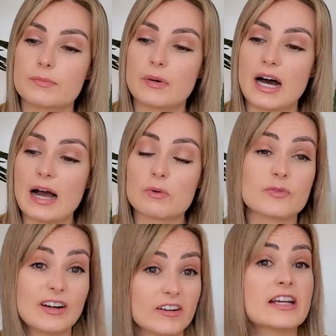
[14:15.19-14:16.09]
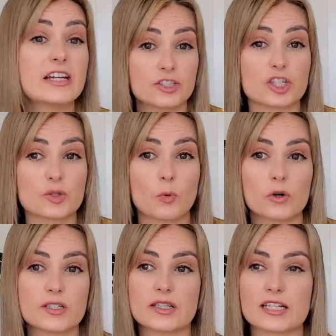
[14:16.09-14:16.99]
But I was very into
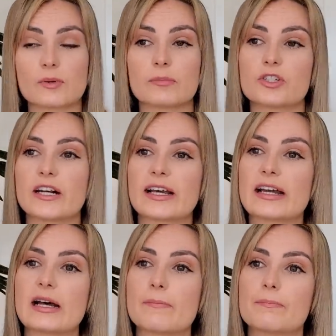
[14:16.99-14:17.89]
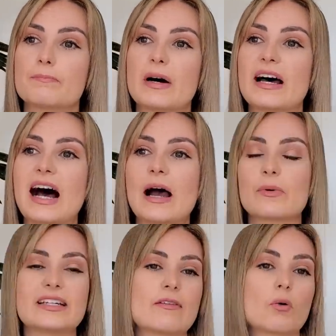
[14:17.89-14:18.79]
sports, that's what I'm trying to get at. But I
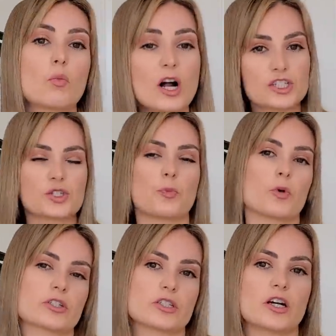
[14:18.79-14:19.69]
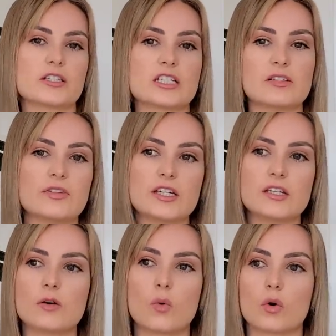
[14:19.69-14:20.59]
would never watch sports on
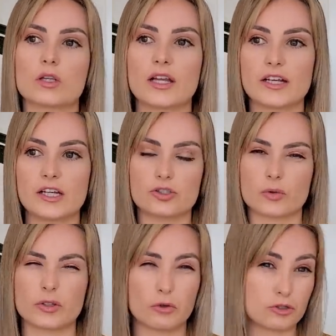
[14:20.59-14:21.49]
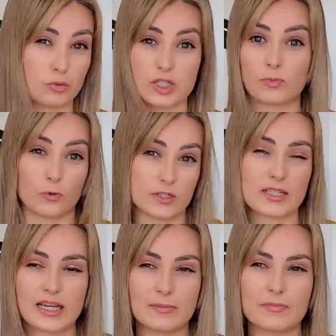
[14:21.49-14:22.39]
TV or like enjoy going to a sports
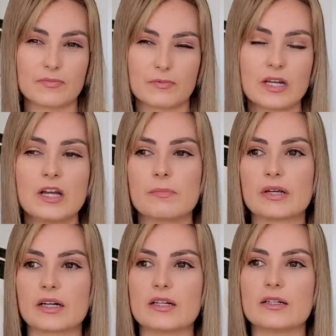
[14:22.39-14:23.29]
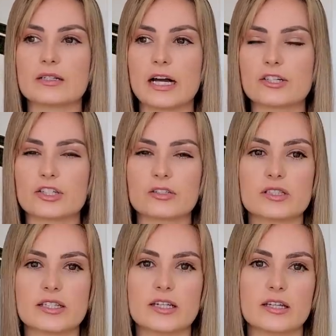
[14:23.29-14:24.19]
game because I just couldn't
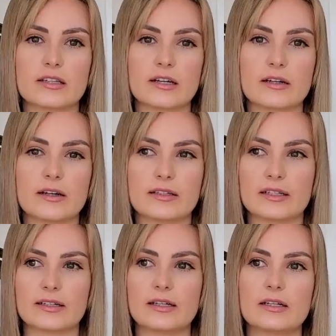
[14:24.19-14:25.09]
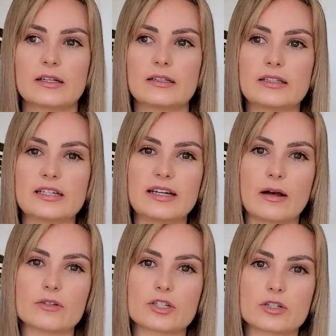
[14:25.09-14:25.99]
see anything. And like the
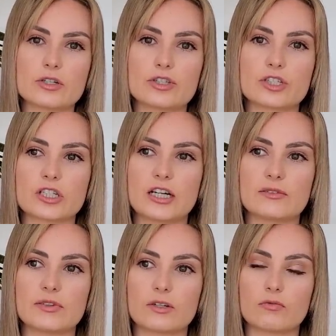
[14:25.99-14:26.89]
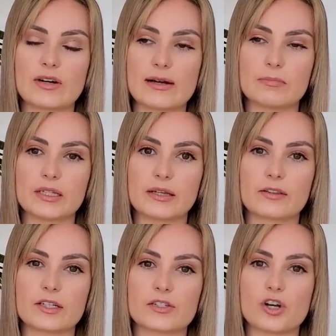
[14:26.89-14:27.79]
announcer just kind of like rambling
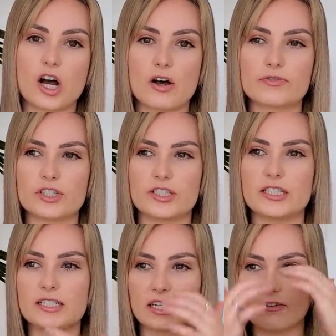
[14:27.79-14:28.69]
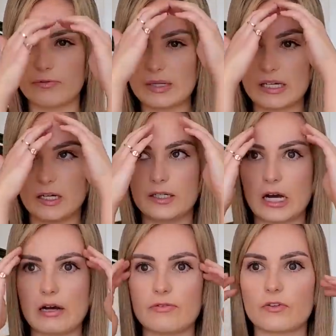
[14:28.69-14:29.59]
things off just didn't give me
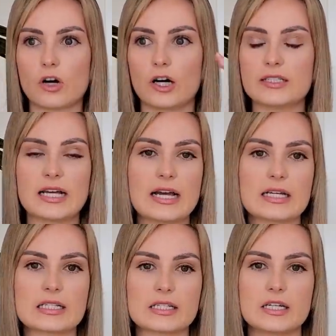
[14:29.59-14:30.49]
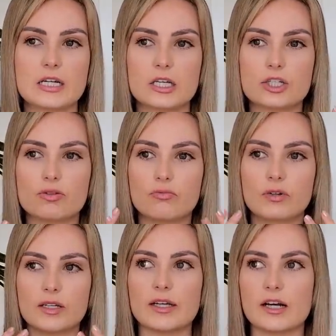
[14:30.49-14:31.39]
enough context to
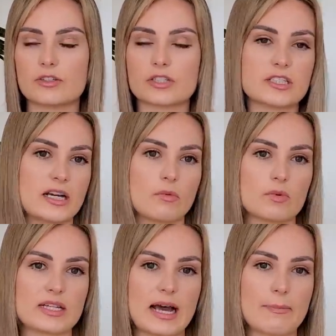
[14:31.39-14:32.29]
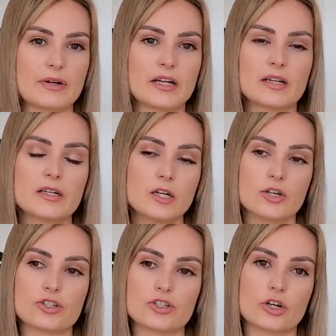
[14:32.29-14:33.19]
really understand what was happening.
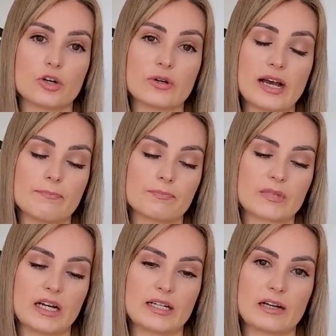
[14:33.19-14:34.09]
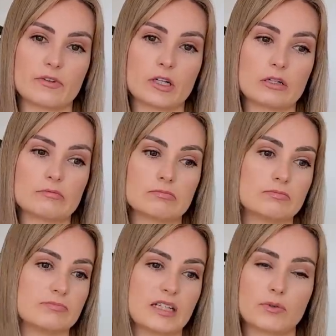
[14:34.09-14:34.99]
So yeah, I never
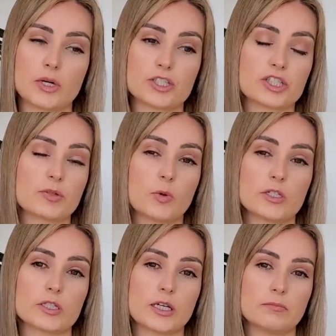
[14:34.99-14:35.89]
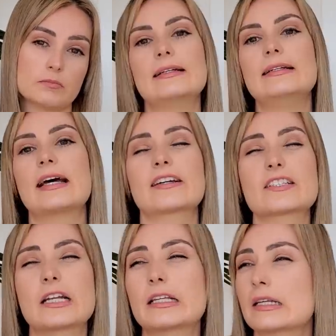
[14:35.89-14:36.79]
watched a sports game. Next
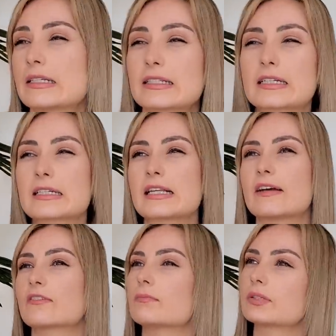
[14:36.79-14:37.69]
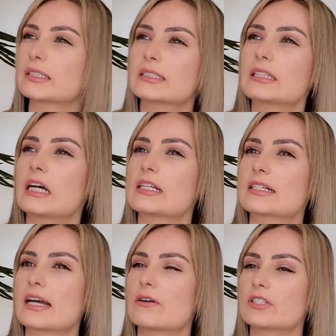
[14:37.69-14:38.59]
on the list, because I've completely lost
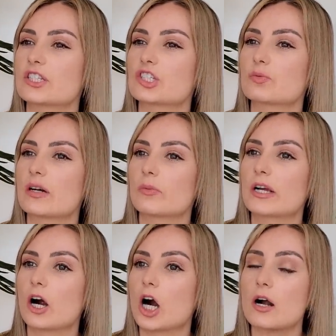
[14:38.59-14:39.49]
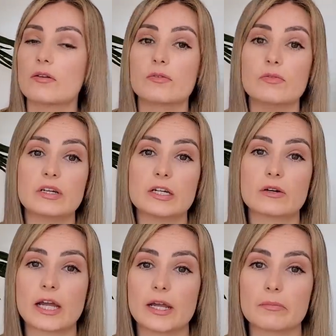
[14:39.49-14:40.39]
count as to where we are, video
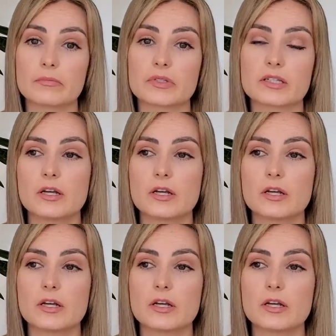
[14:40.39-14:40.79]
games.